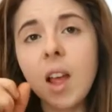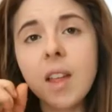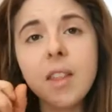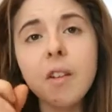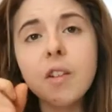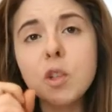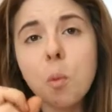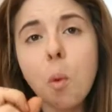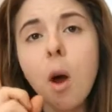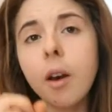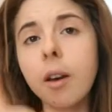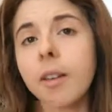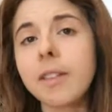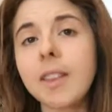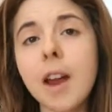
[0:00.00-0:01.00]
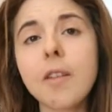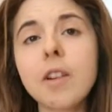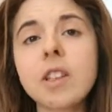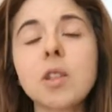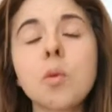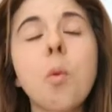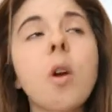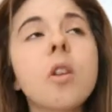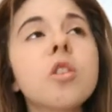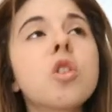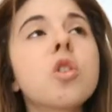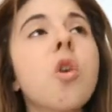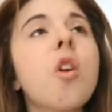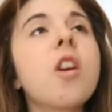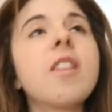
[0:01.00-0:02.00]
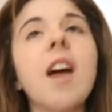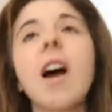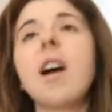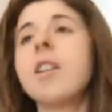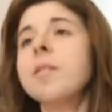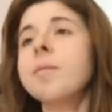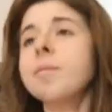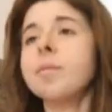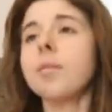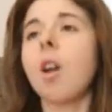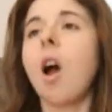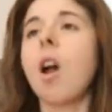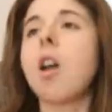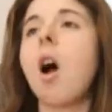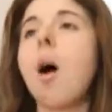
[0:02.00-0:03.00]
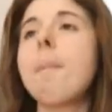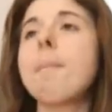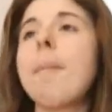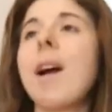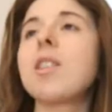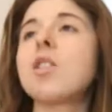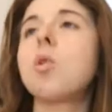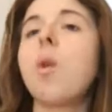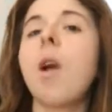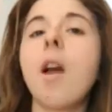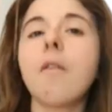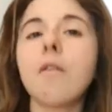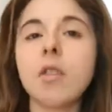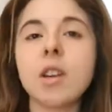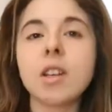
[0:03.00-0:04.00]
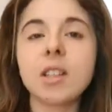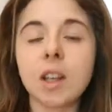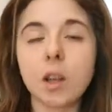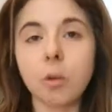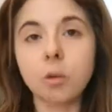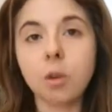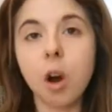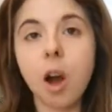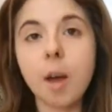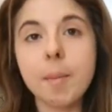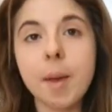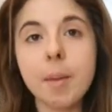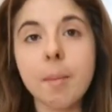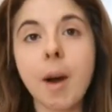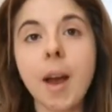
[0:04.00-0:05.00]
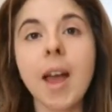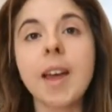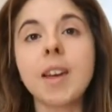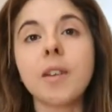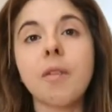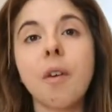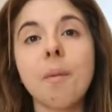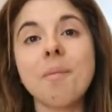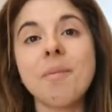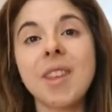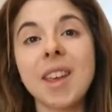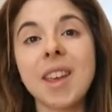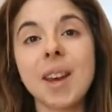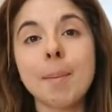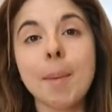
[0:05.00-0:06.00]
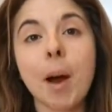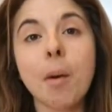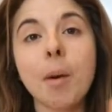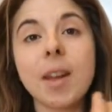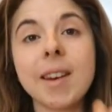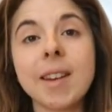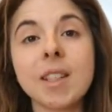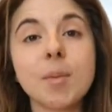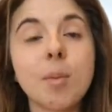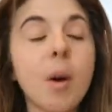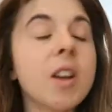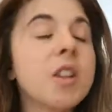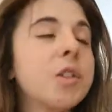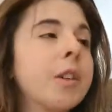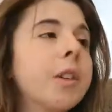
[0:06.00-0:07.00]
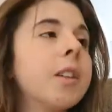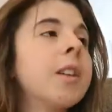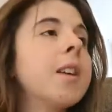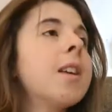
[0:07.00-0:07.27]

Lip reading: there is one story that I come back to every single time in my head if I'm thinking about an inspiration.